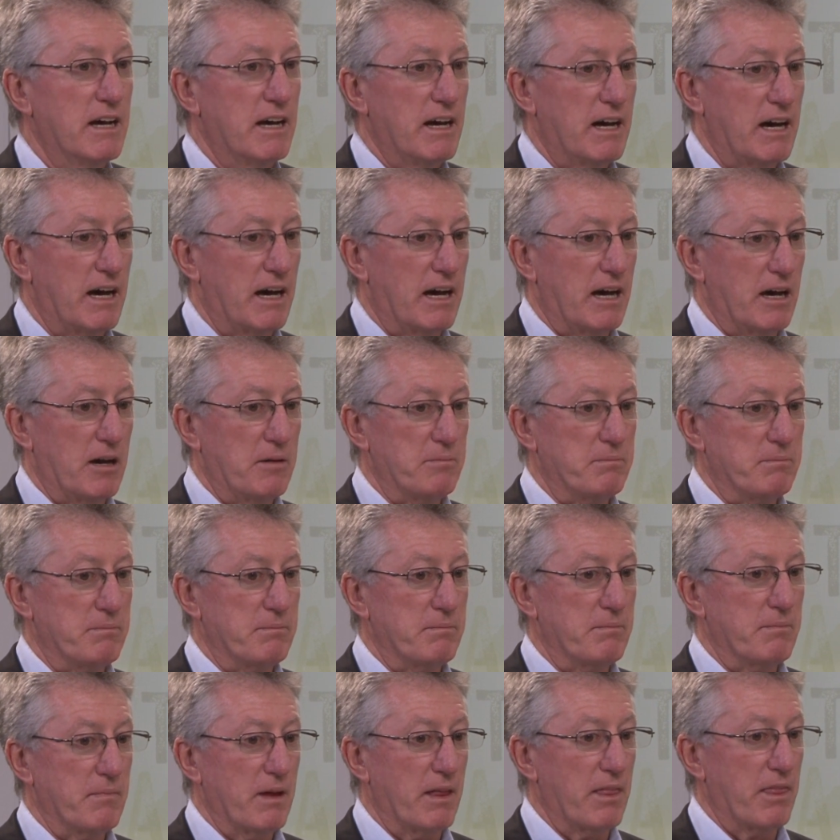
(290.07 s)

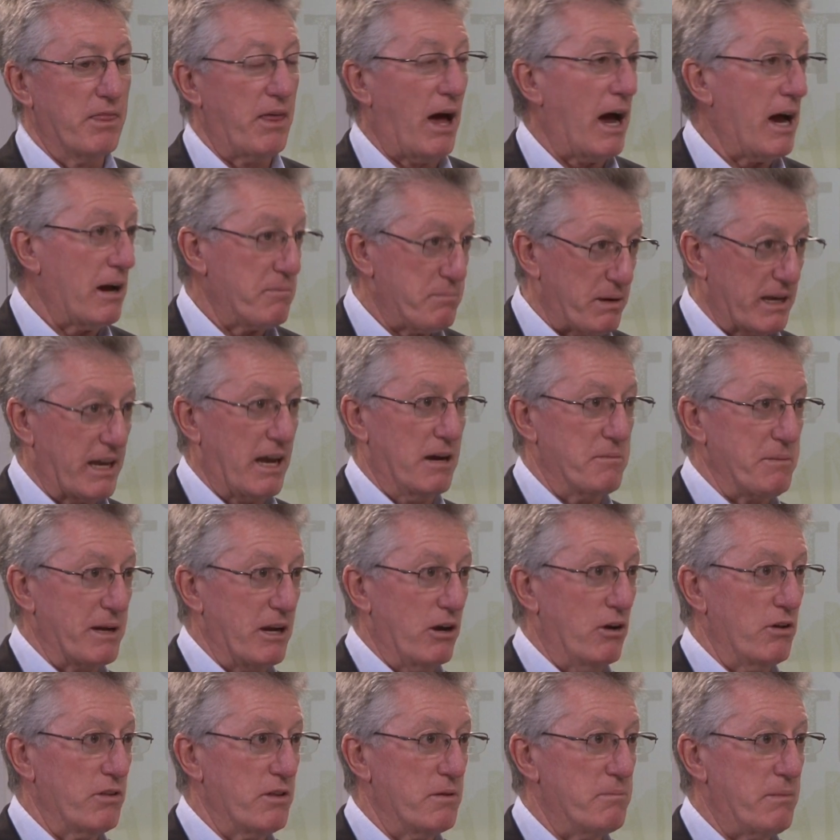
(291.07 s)
They're becoming
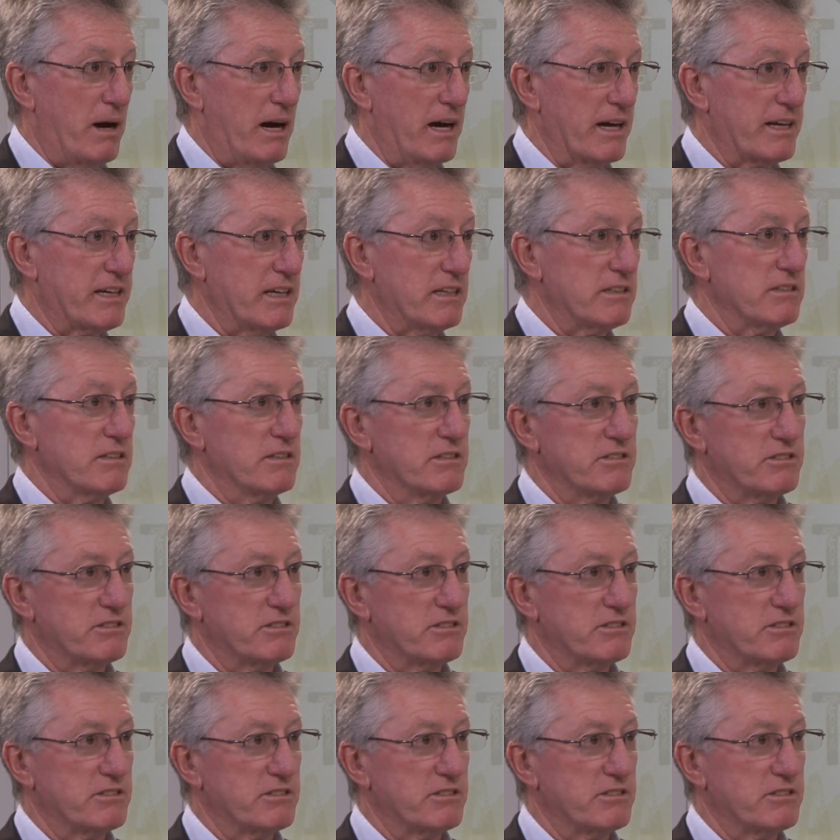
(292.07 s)
on the market,